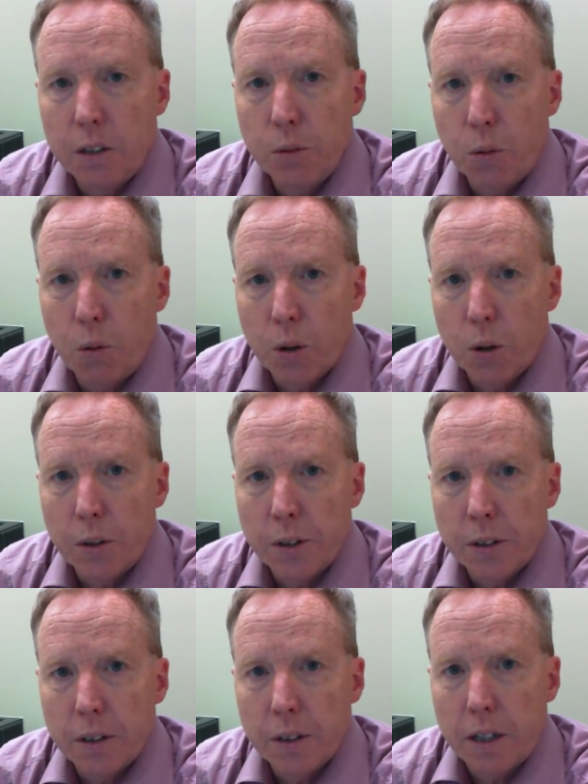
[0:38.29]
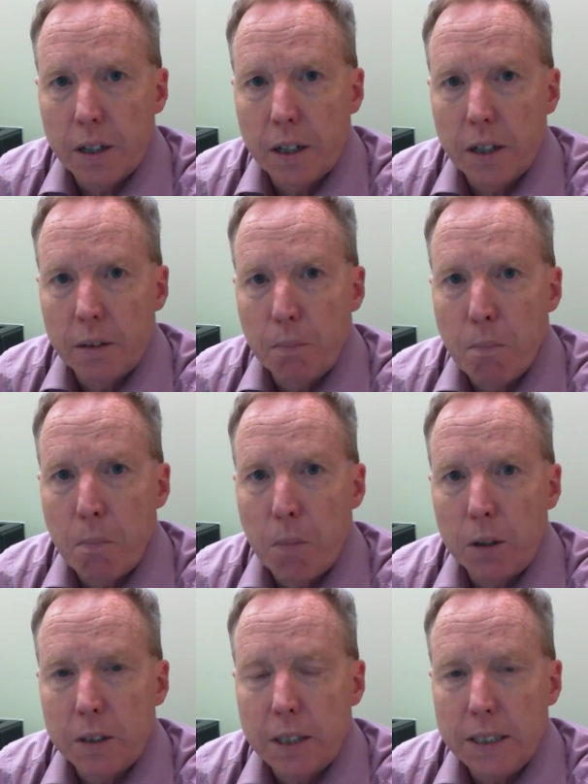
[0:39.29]
to order
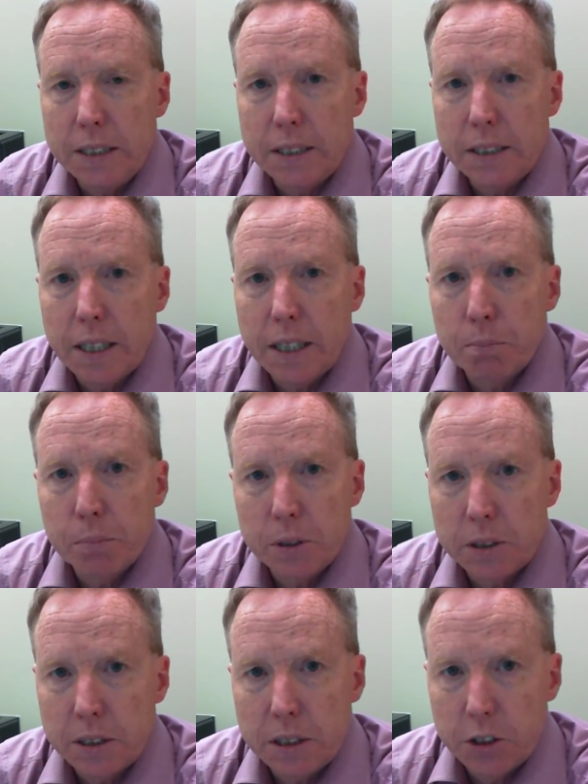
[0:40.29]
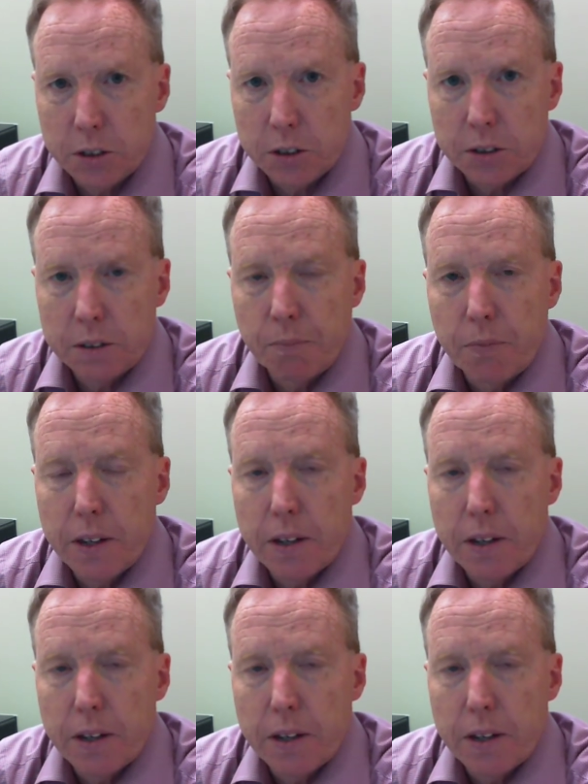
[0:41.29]
multi-step procedures.